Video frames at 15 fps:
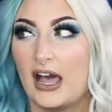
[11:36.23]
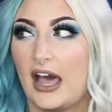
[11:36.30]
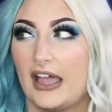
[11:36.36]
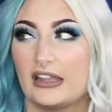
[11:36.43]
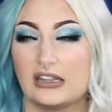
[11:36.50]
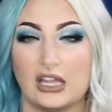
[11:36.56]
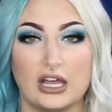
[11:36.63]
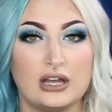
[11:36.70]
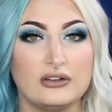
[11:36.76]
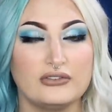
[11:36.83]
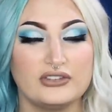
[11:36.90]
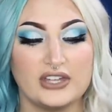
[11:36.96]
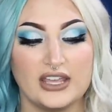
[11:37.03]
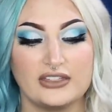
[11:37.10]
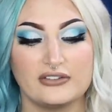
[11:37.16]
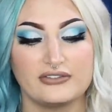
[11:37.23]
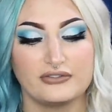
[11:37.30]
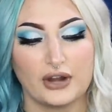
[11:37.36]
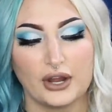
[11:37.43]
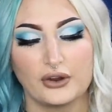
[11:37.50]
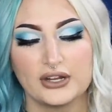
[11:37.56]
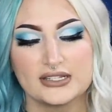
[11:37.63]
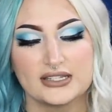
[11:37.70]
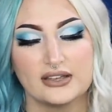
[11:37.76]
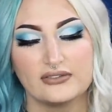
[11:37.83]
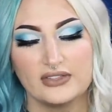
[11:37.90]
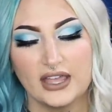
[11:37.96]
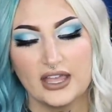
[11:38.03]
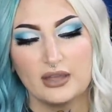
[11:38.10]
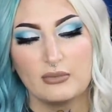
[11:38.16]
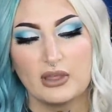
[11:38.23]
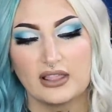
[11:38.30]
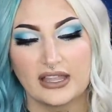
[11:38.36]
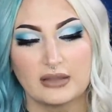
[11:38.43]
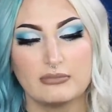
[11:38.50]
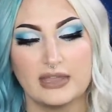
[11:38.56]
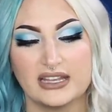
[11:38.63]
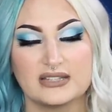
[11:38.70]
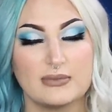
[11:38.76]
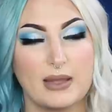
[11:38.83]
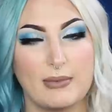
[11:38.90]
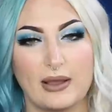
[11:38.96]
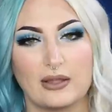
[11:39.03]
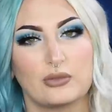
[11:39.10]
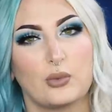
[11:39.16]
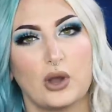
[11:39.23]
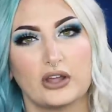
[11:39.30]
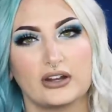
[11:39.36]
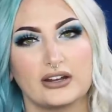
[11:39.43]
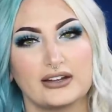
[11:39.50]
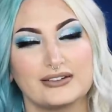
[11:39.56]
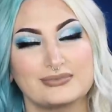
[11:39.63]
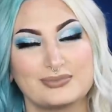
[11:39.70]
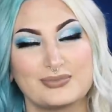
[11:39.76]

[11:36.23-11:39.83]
I loved, and the fragrance of them like makes my mouth water.